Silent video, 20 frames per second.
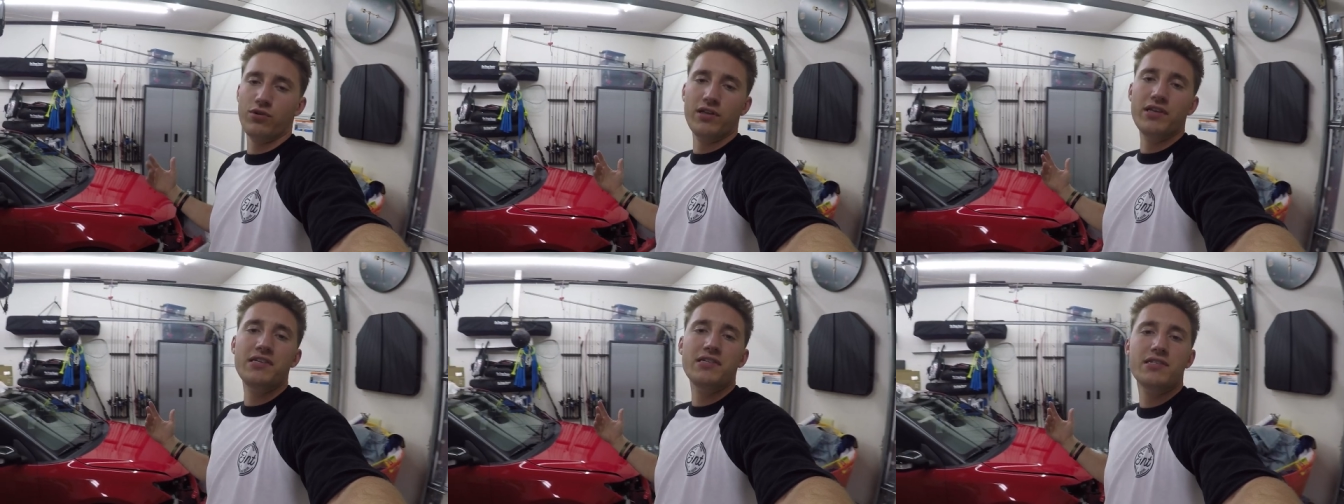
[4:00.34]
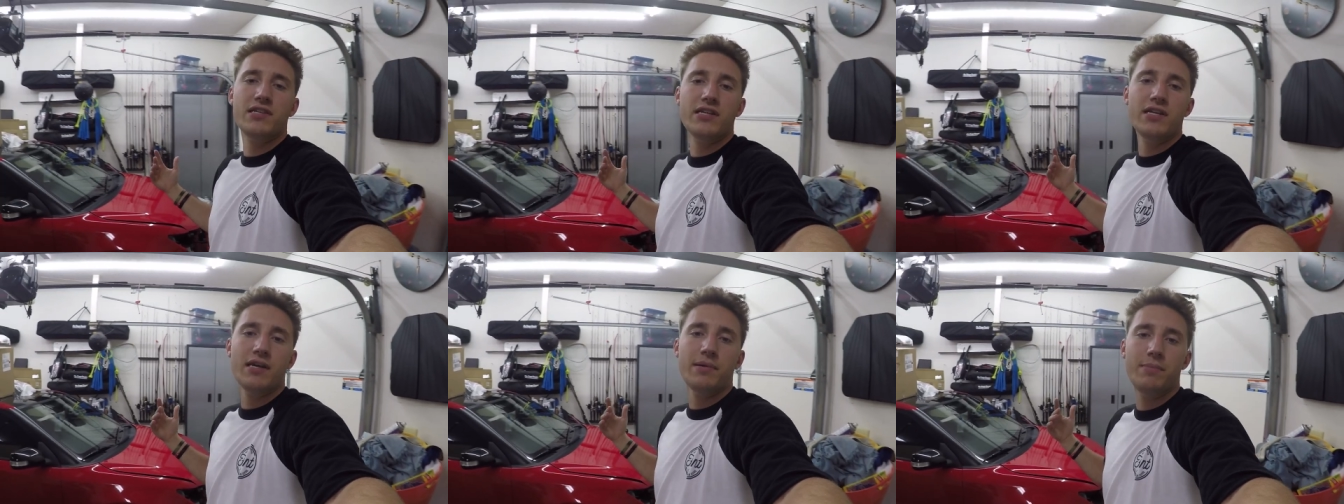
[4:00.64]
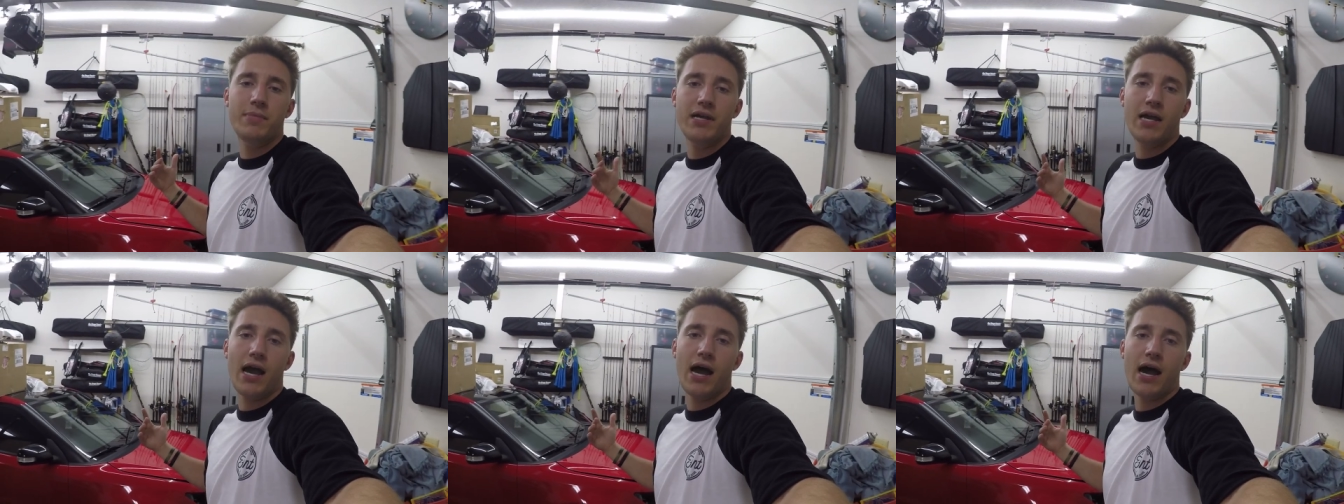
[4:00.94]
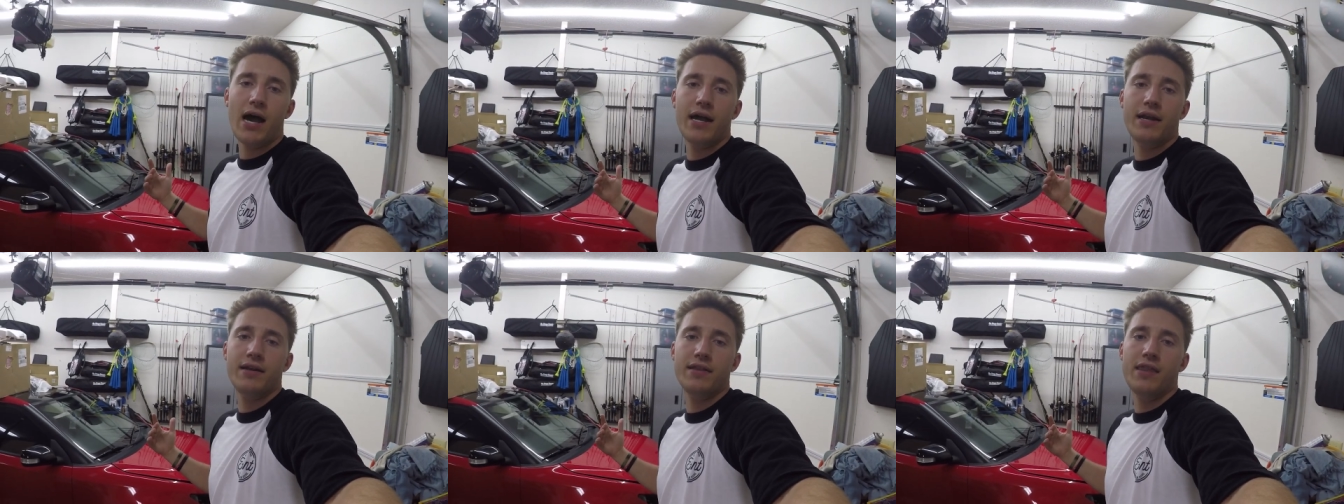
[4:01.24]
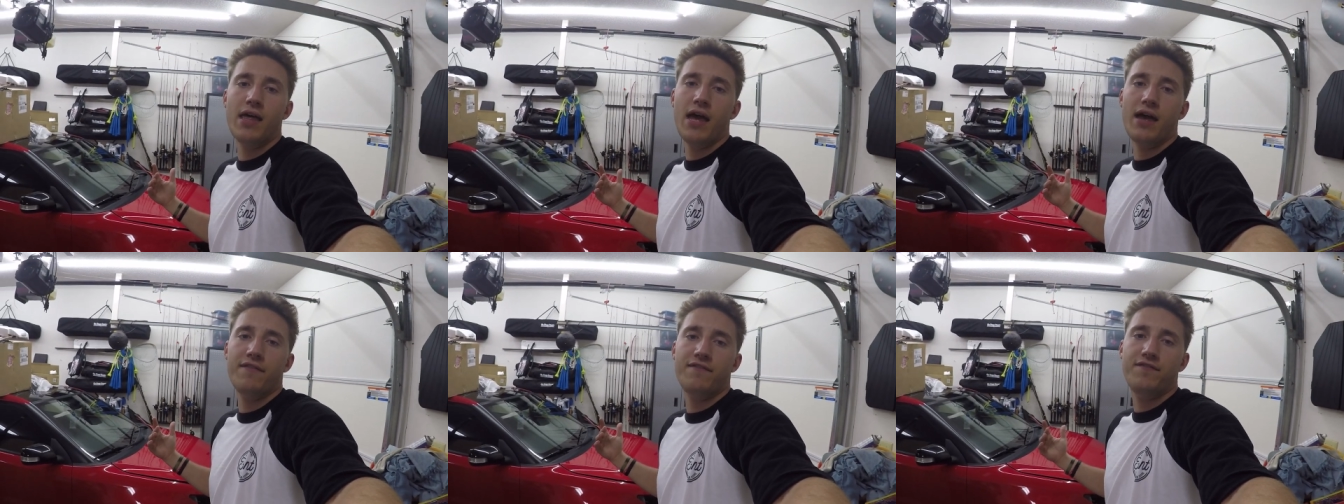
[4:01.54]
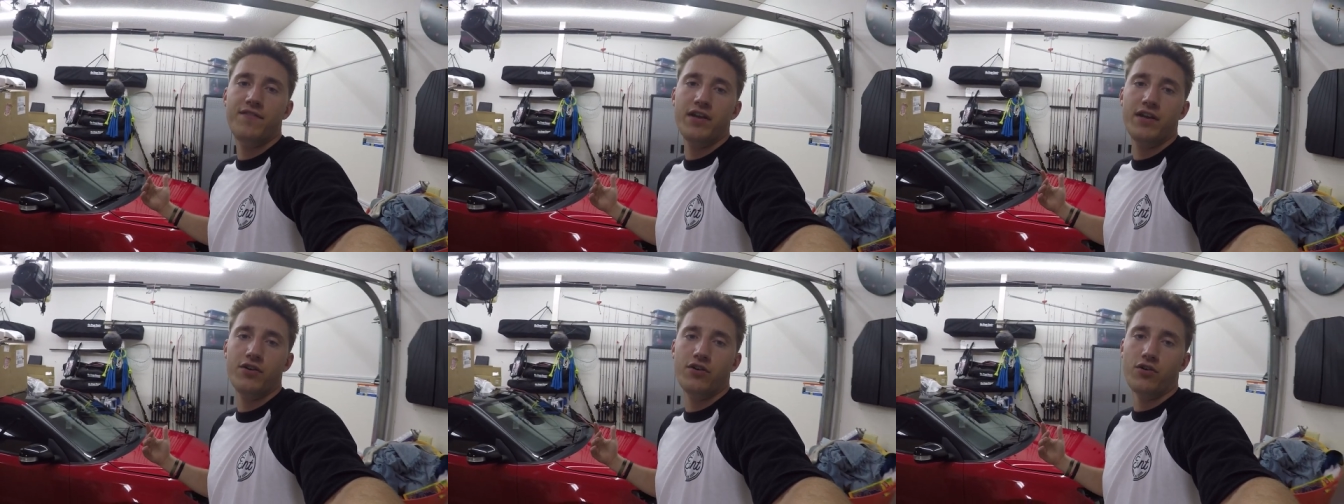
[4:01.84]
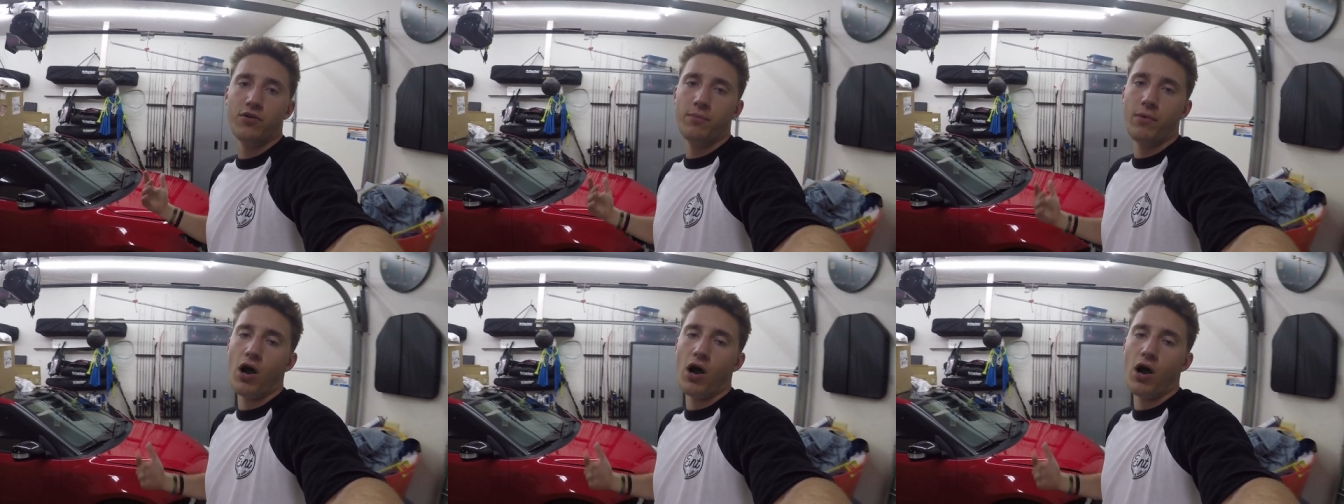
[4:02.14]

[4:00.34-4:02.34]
really see it behind that fender.